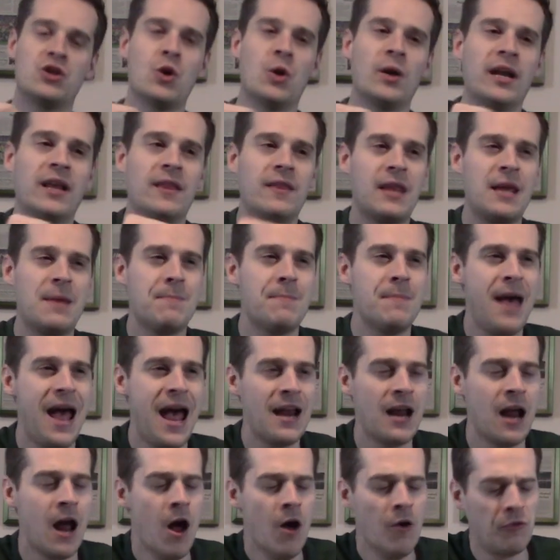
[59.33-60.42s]
Joining the
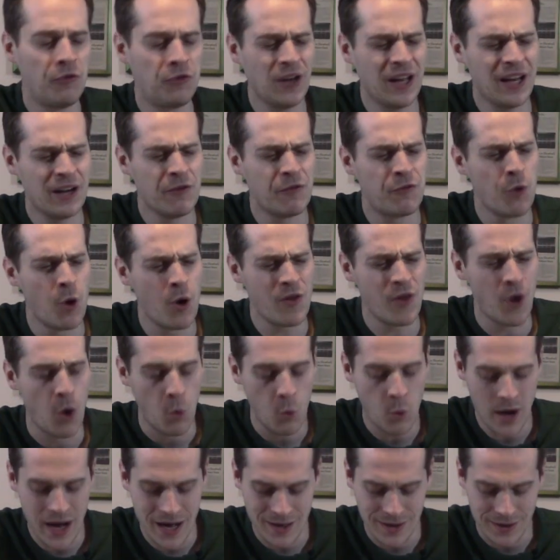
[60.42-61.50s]
Matt Flynn for the
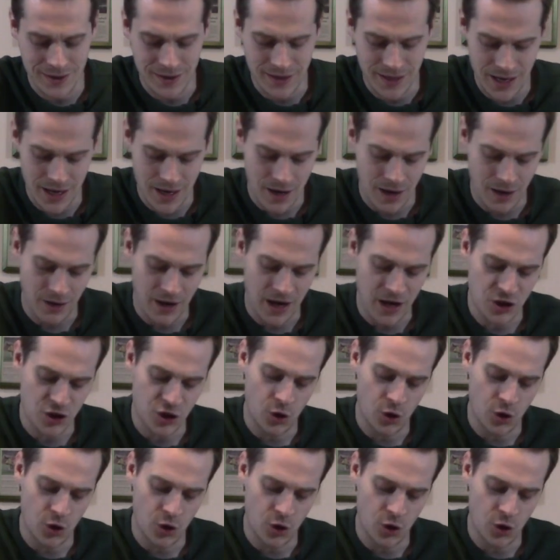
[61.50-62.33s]
win tier and